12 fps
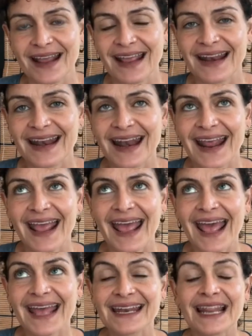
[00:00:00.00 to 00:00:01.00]

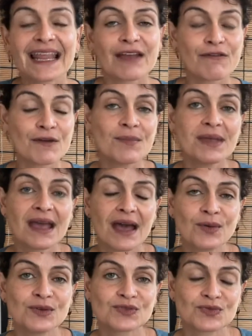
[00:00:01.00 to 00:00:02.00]
And like for me, I
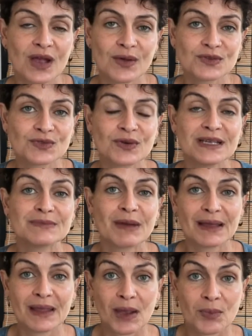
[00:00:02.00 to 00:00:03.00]
was raised
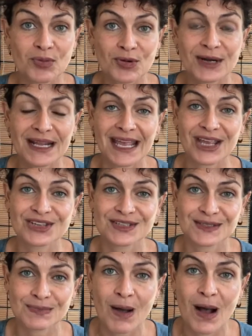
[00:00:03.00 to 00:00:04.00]
by like a pretty
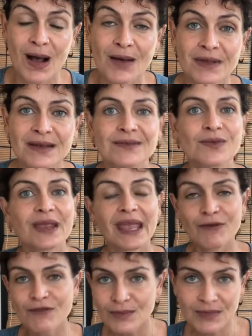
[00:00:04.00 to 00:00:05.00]
anxious mom, and we
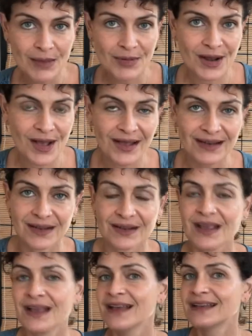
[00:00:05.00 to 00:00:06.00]
came from Lebanon and
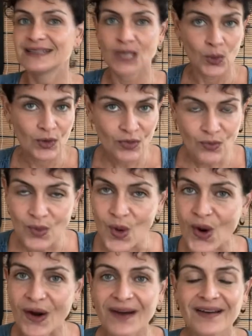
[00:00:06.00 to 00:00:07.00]
dealt with
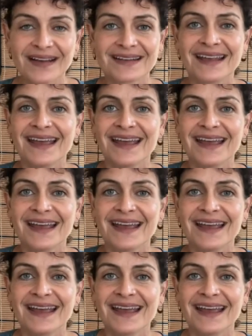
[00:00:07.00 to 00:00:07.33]
war, and